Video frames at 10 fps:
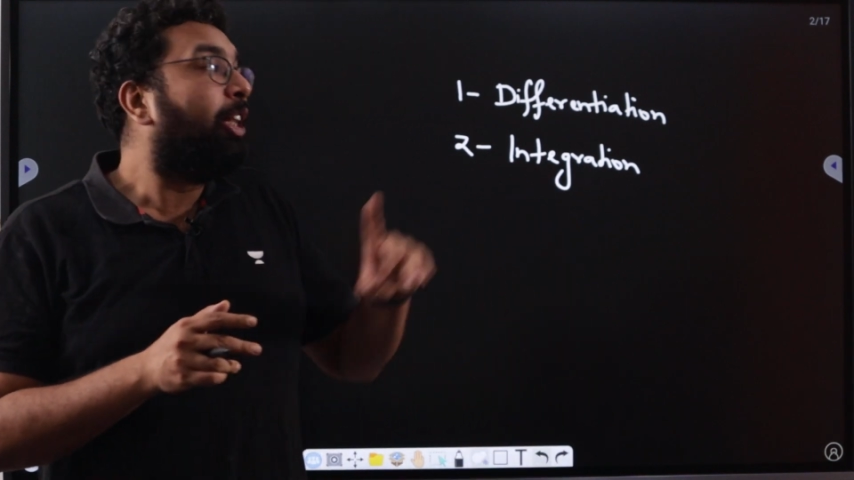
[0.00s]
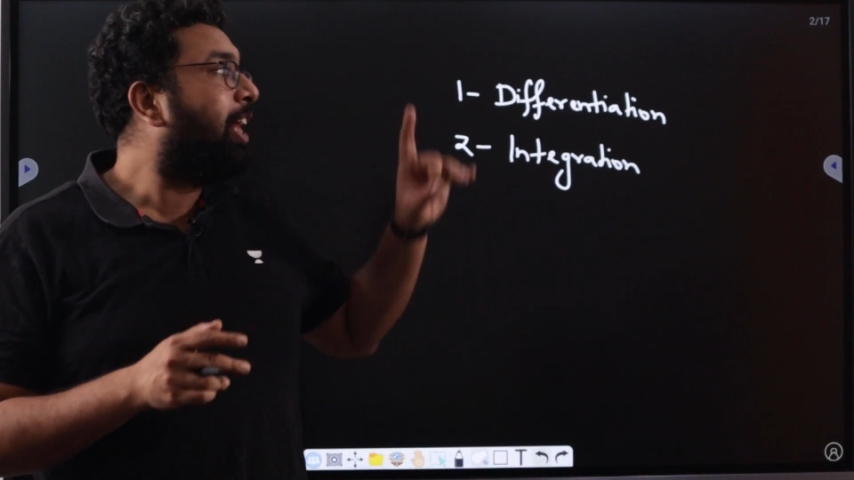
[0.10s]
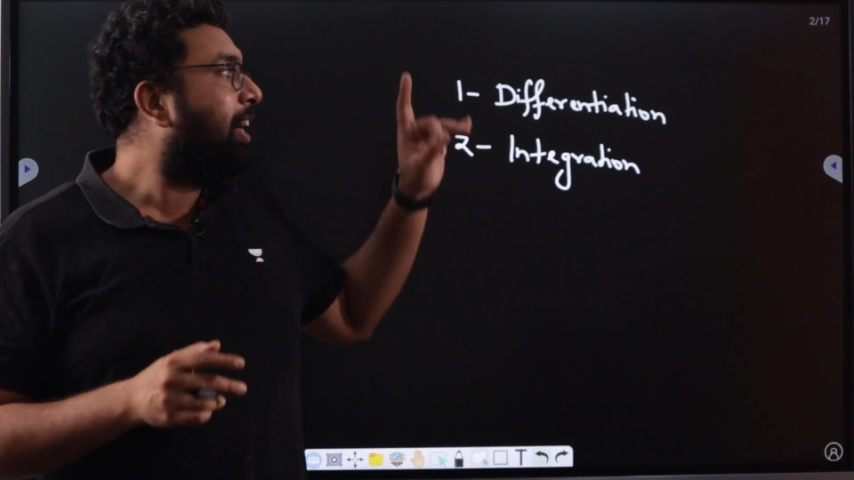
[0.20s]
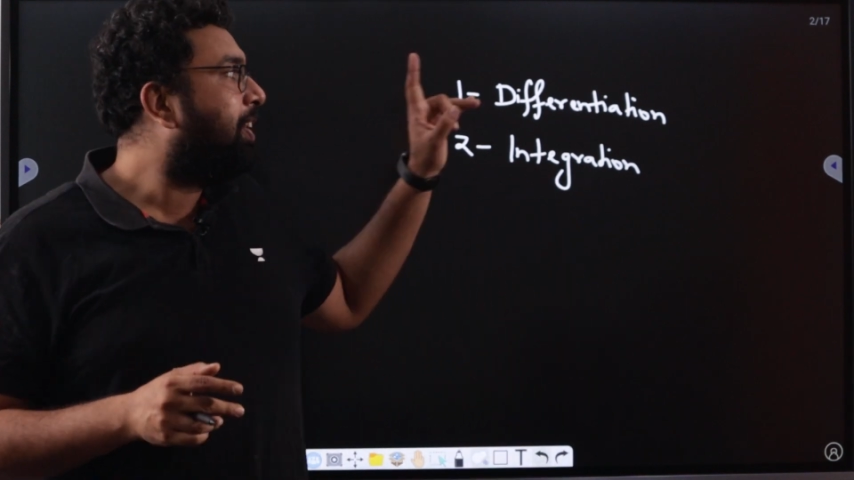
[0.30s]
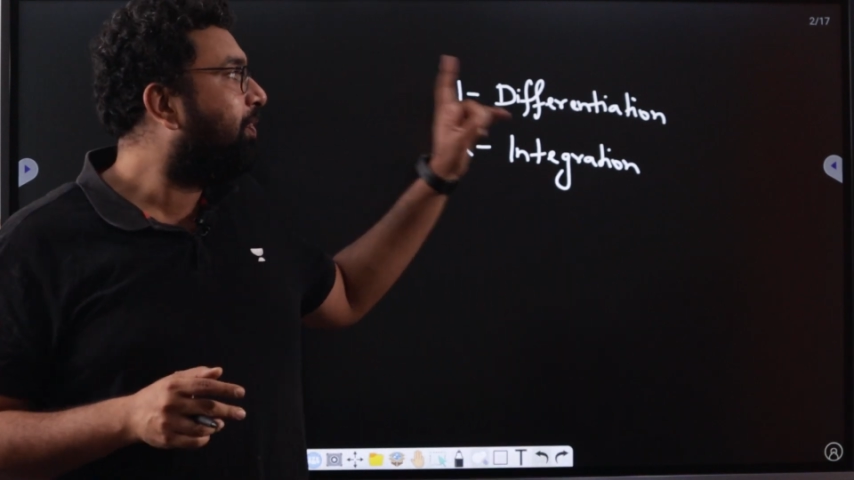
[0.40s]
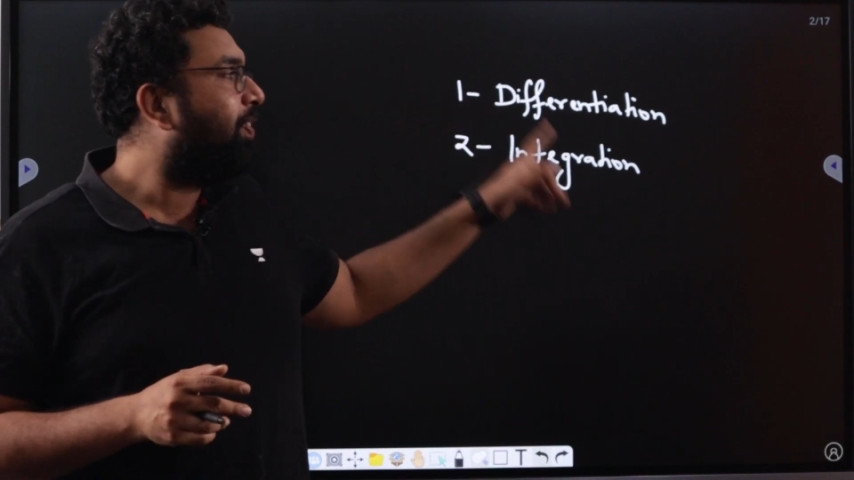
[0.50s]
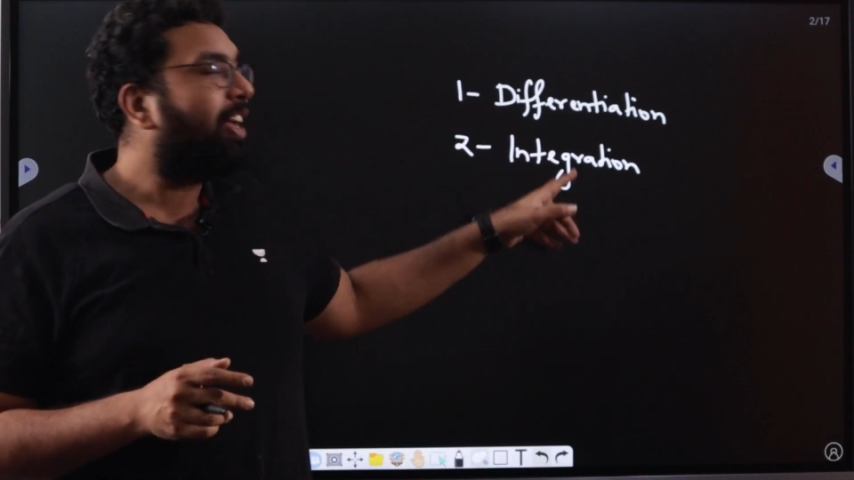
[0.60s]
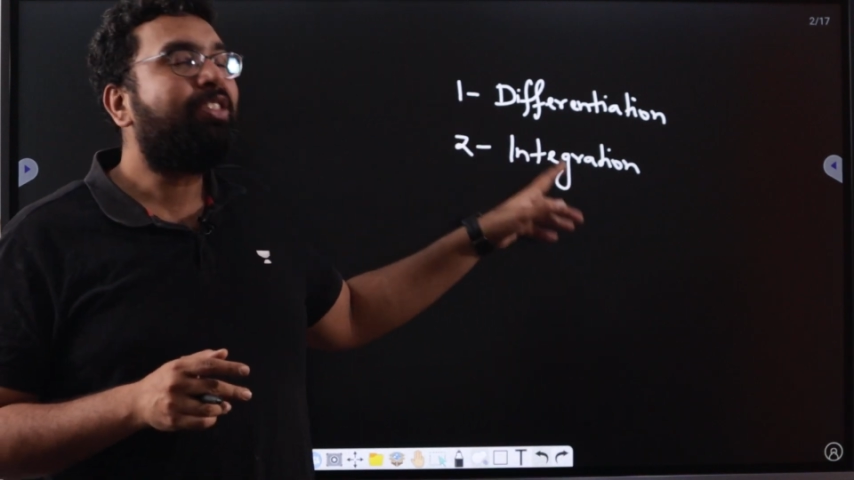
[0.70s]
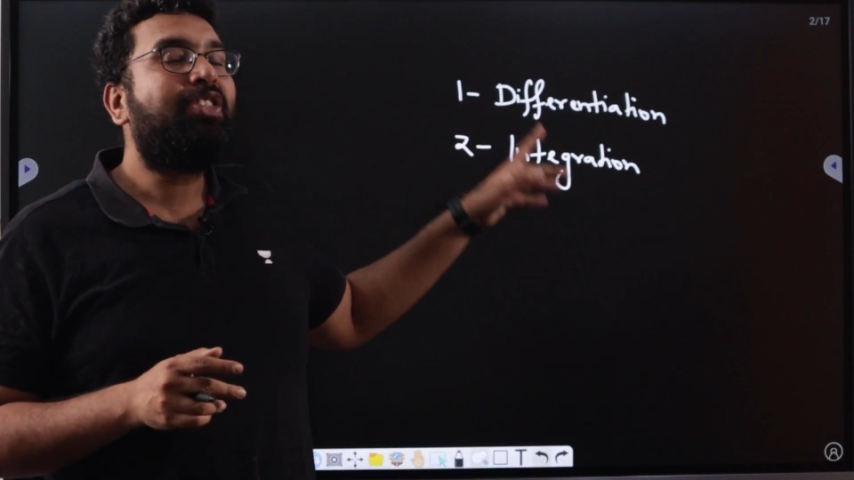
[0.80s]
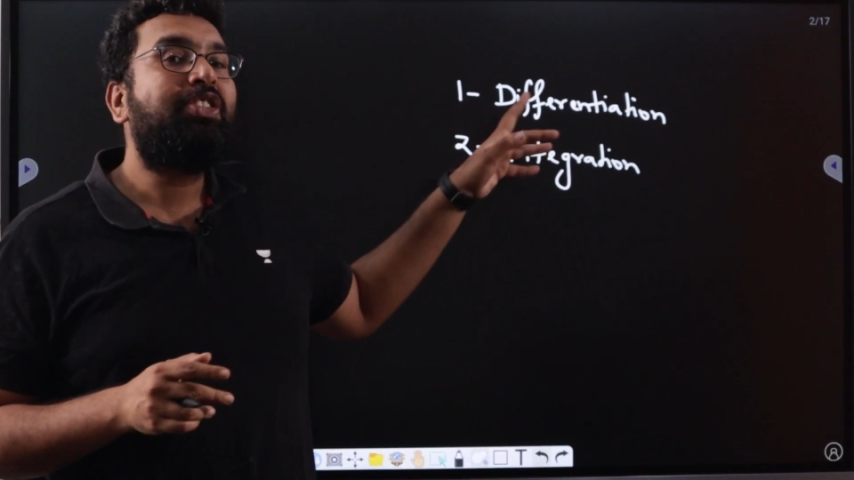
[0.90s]
the
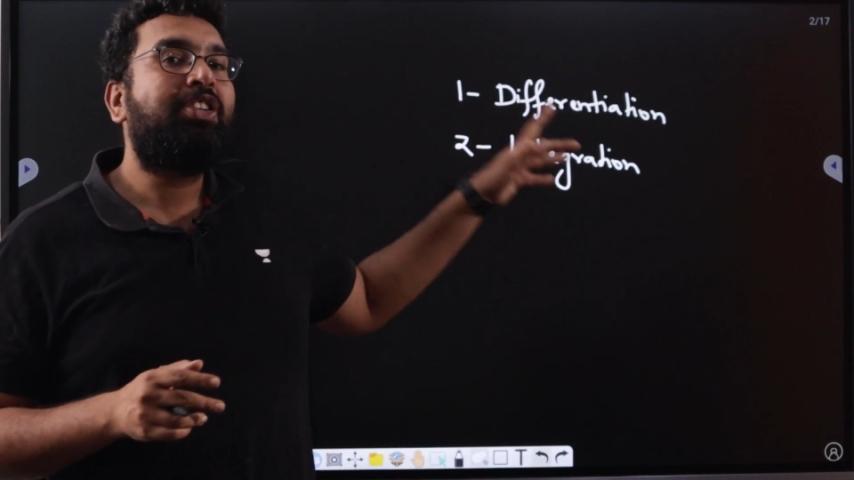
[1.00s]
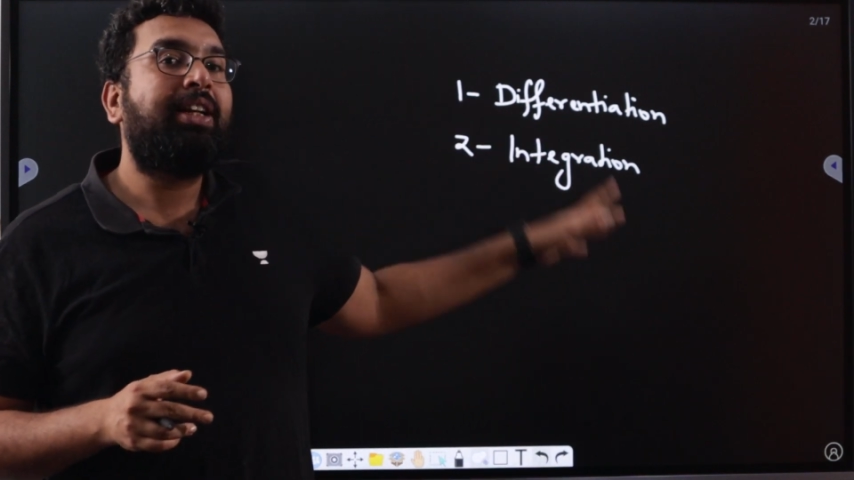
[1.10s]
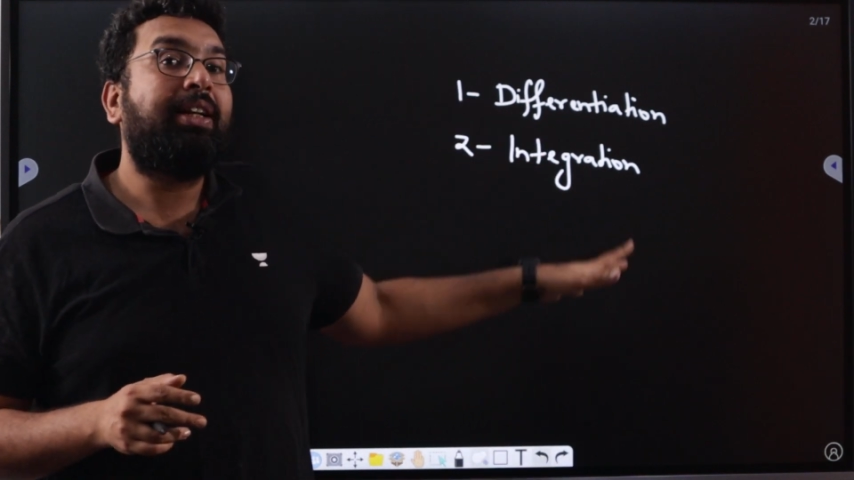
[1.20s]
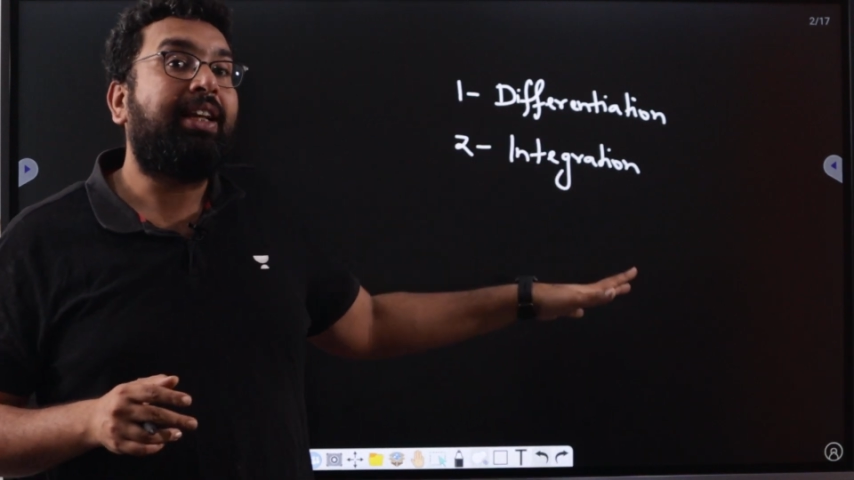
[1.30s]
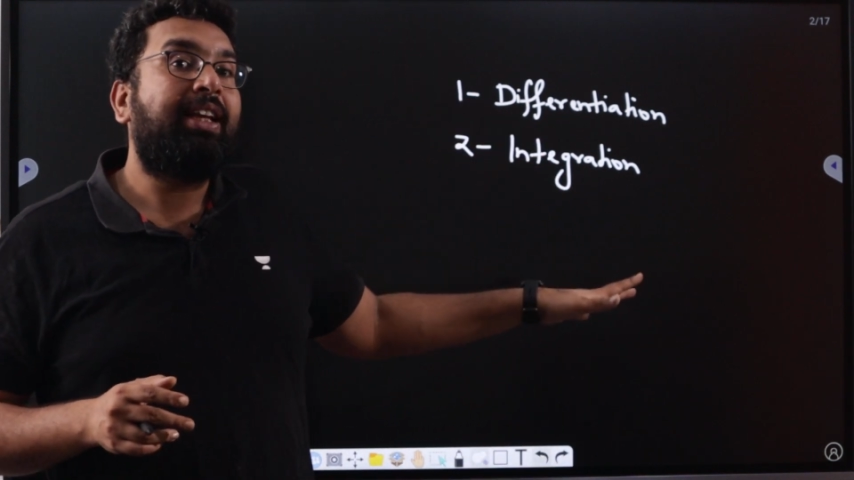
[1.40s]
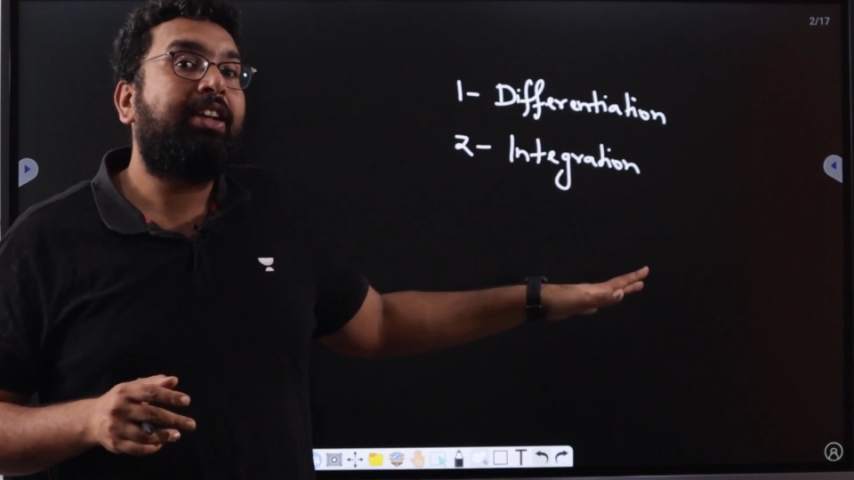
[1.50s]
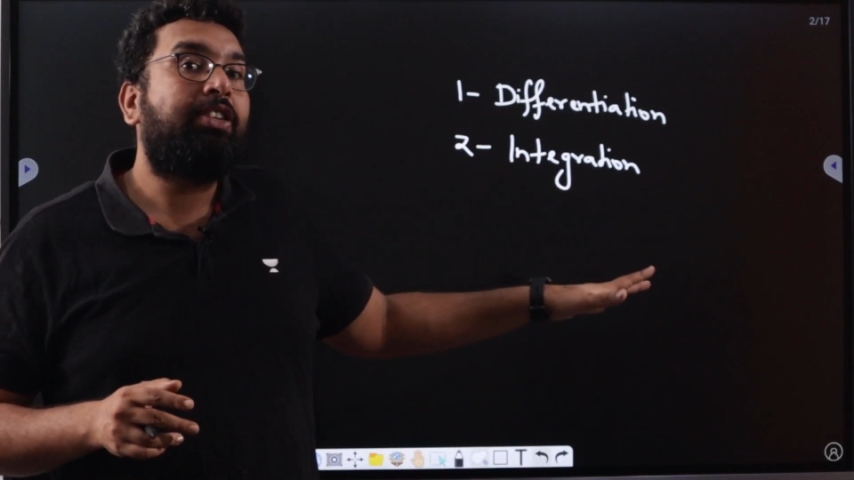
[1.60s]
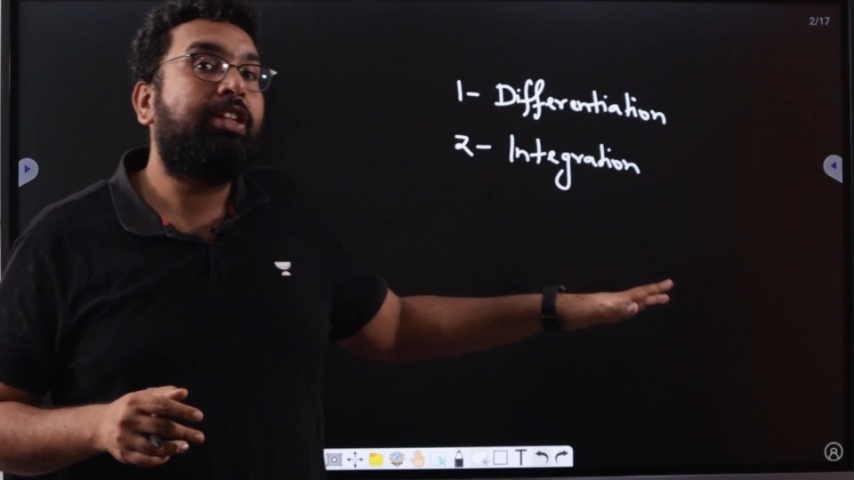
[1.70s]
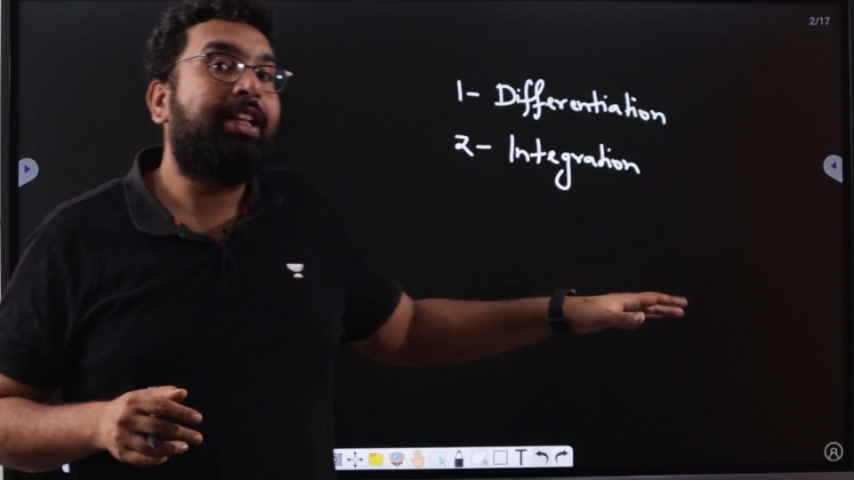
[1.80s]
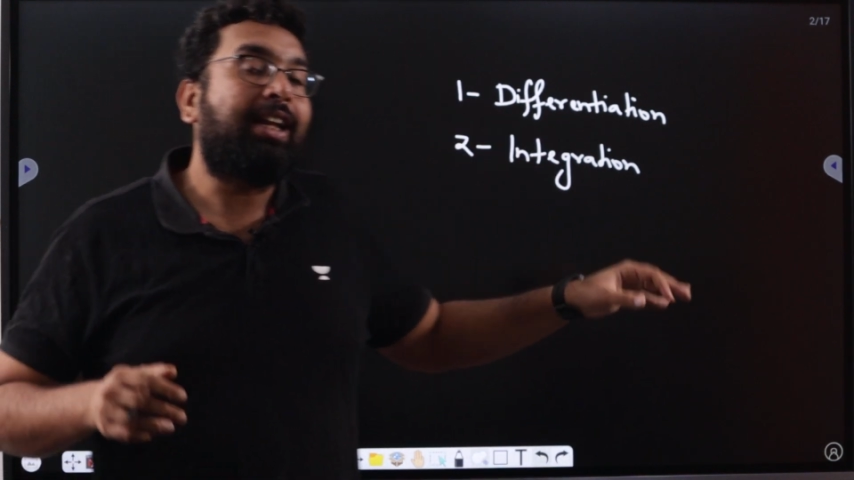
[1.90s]
differentiation and
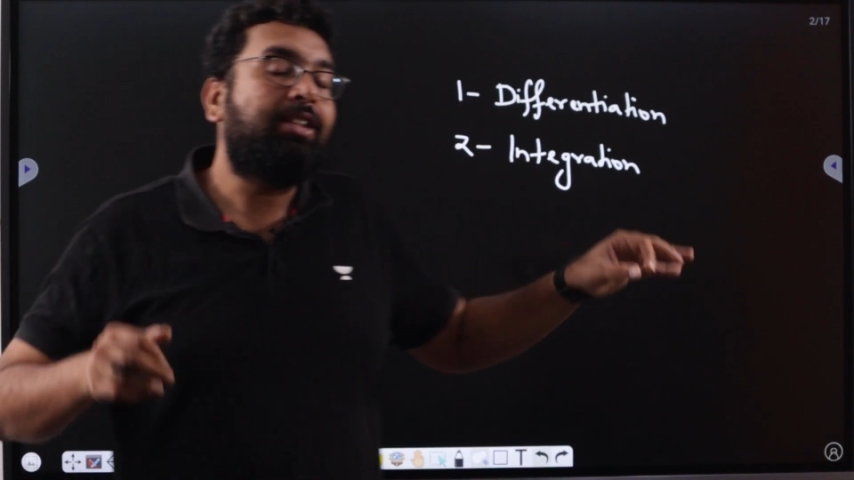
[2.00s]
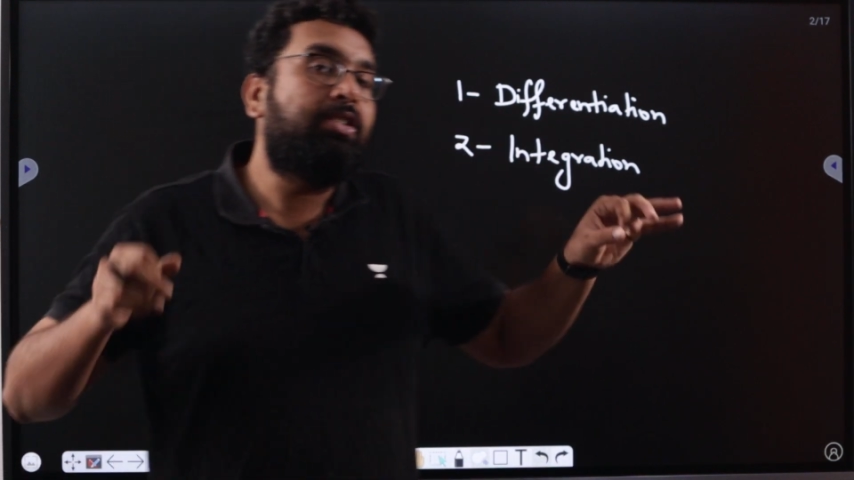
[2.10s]
integration that are